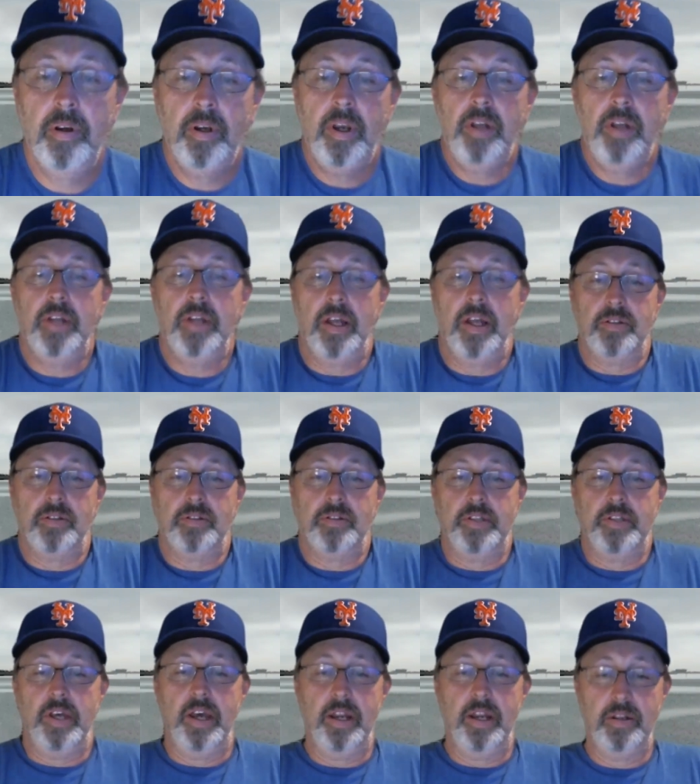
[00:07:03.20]
And
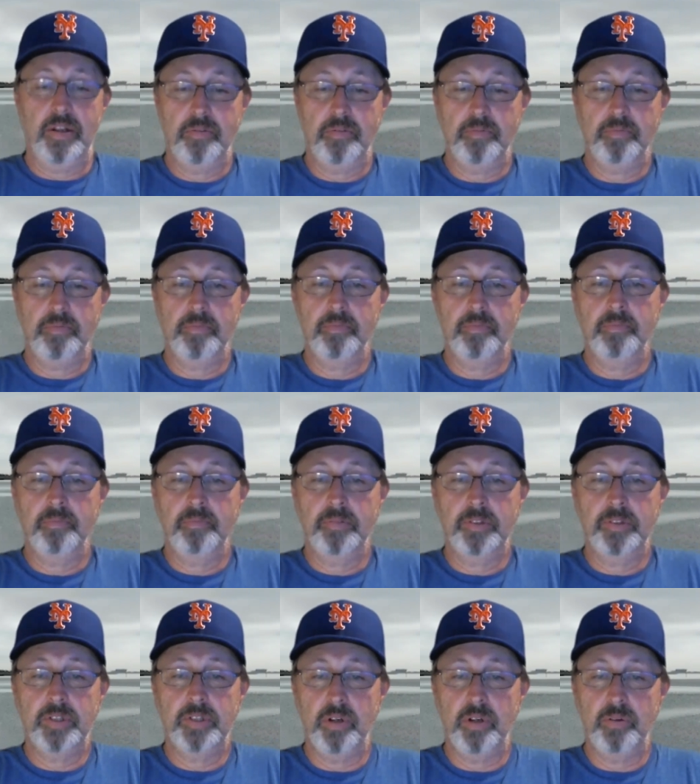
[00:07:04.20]
that's that.
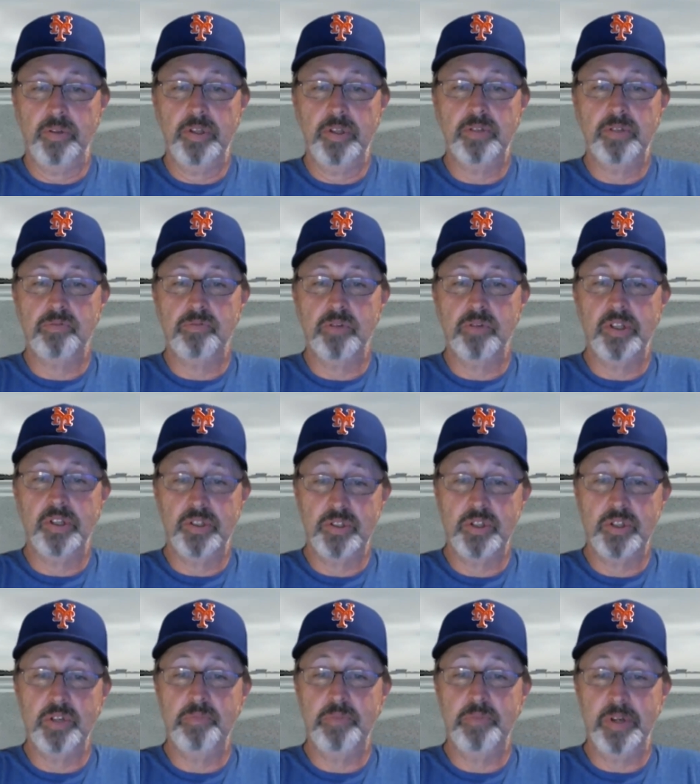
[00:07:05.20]
So this really
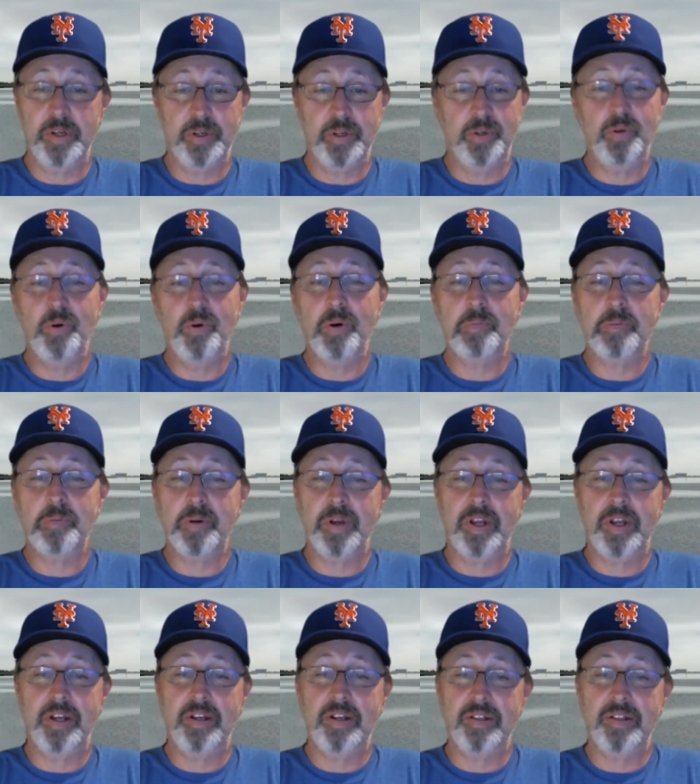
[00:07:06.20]
should have been
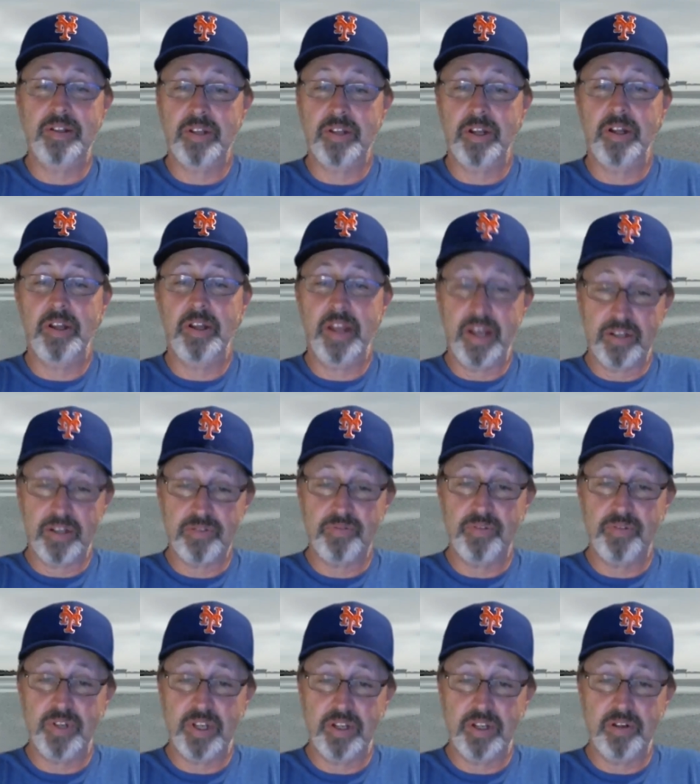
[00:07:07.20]
incorporated into the
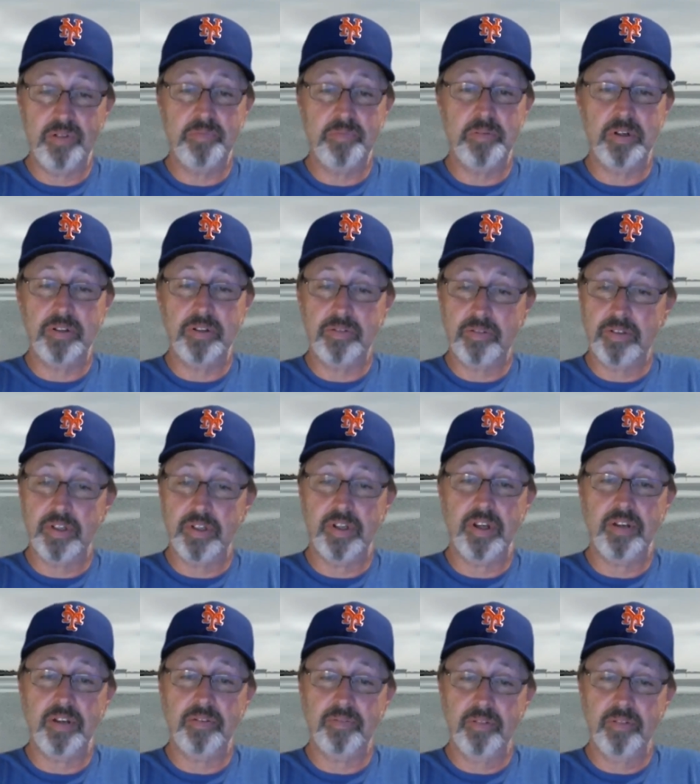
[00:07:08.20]
last video, but
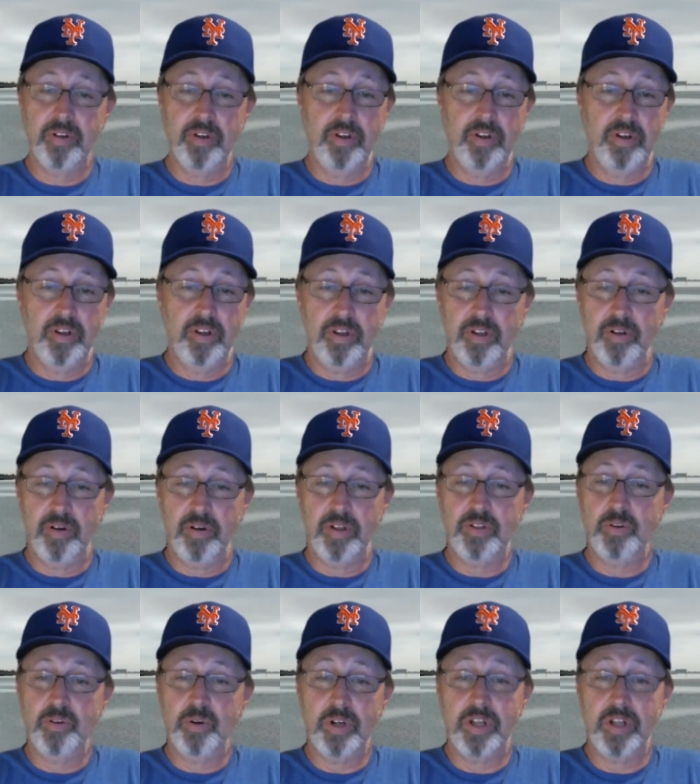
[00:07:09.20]
uh, you know,
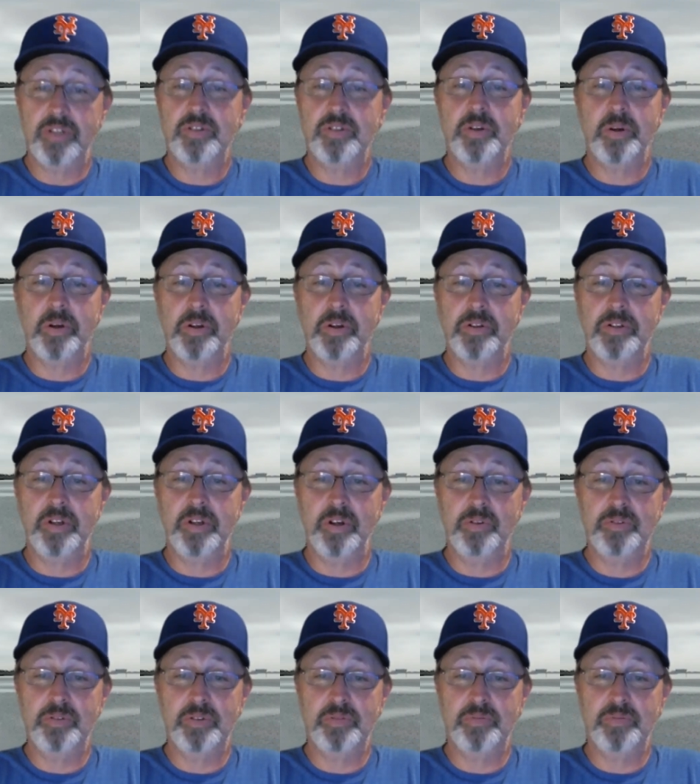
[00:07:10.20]
I thought I took good
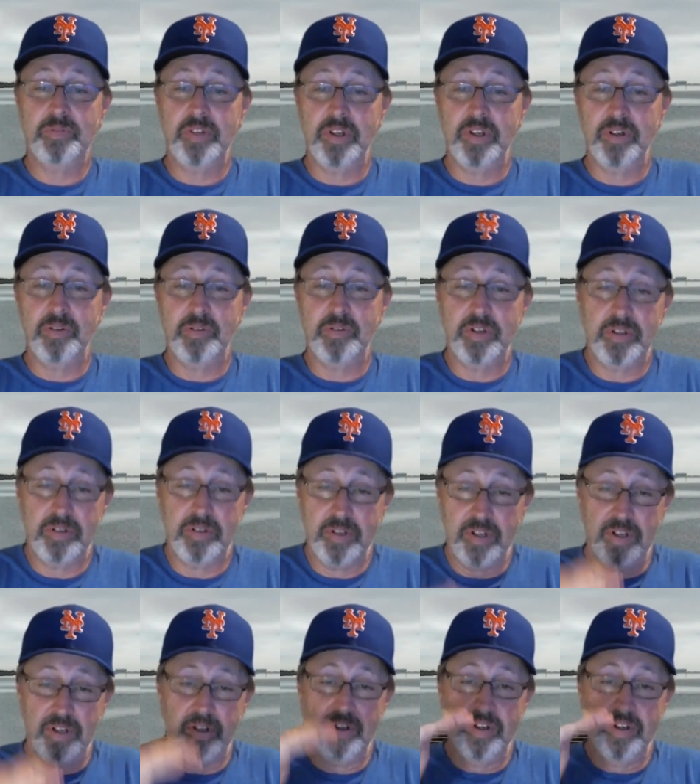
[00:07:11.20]
notes, you know,
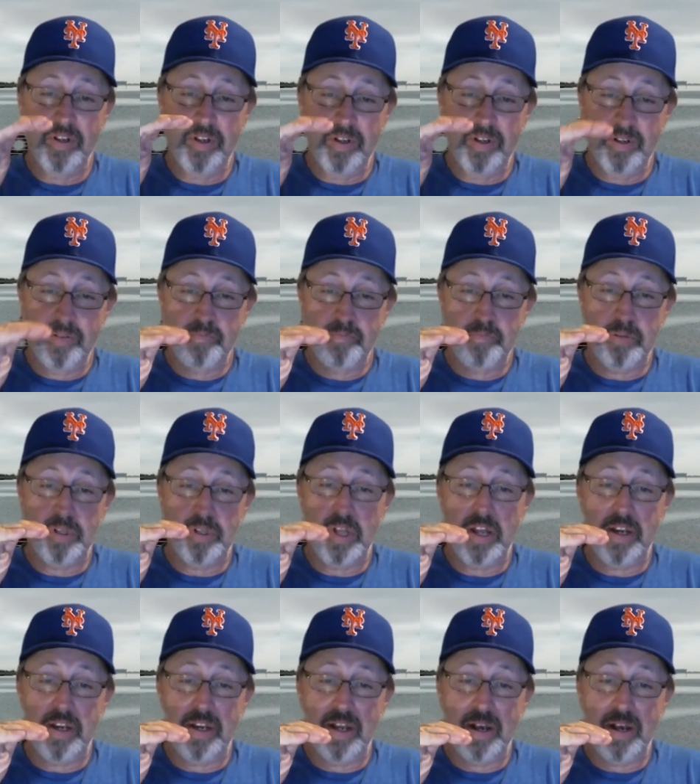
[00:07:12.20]
and uh,
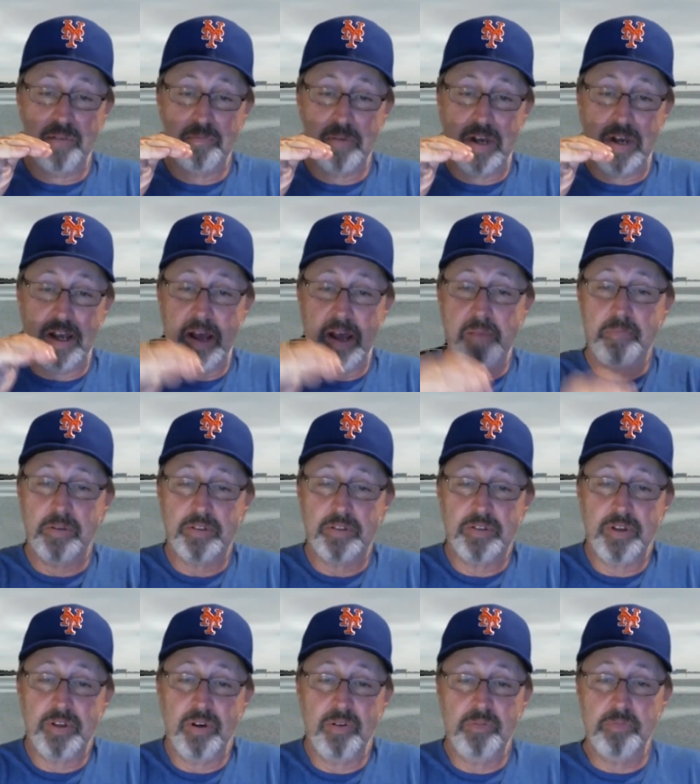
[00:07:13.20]
plotted out my
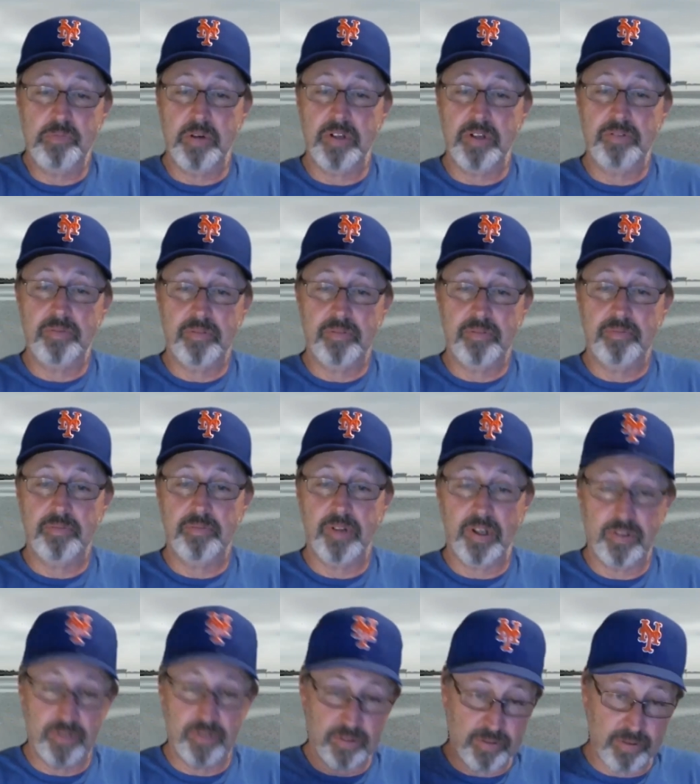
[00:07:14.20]
episode, but
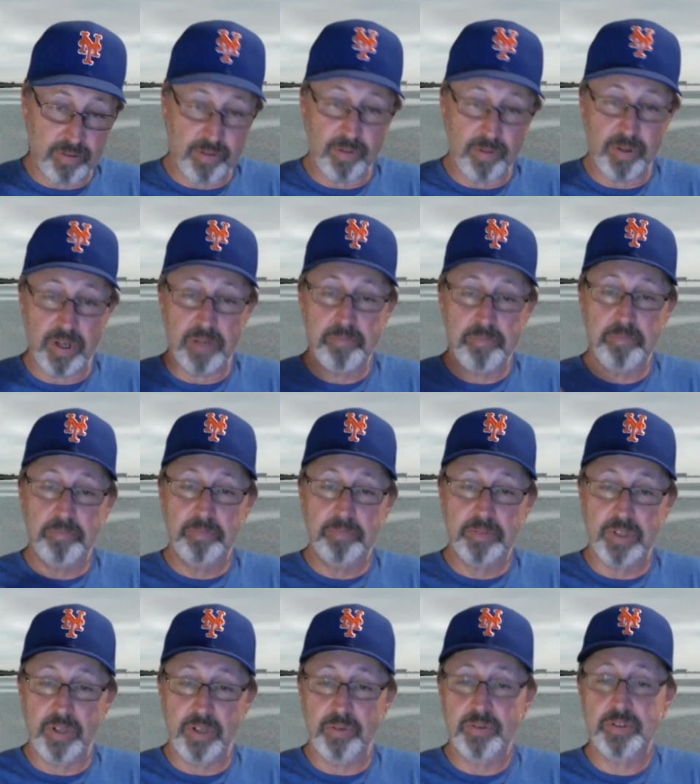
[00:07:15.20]
I screwed up.
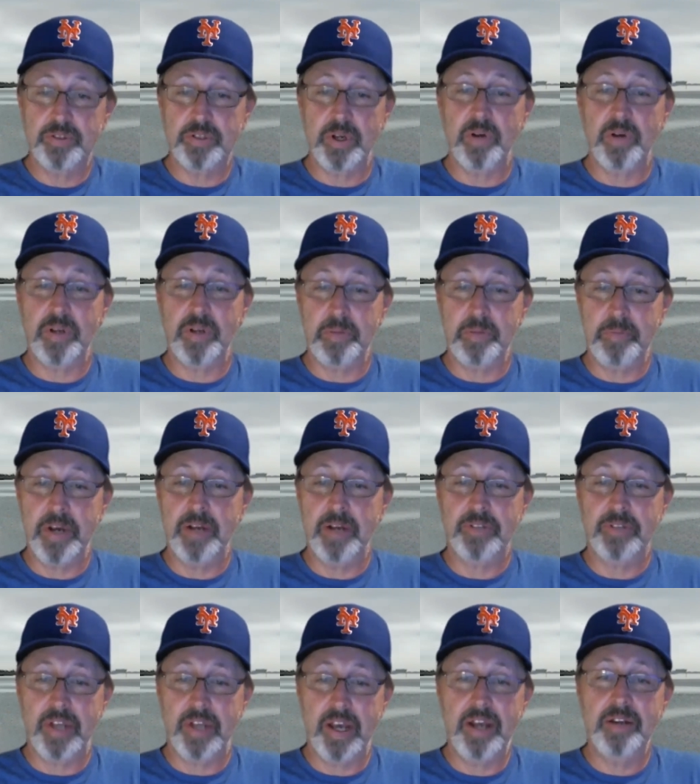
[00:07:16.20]
So sorry
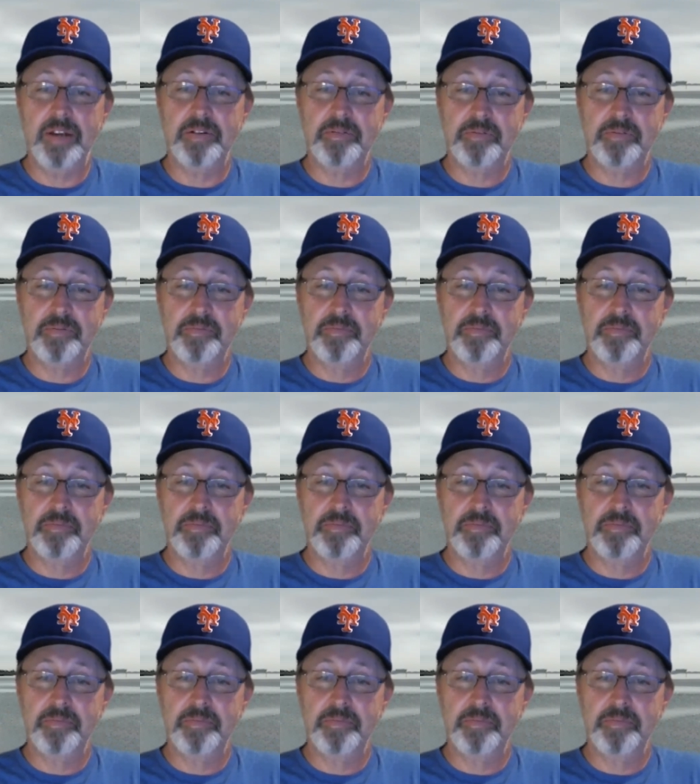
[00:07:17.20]
about that,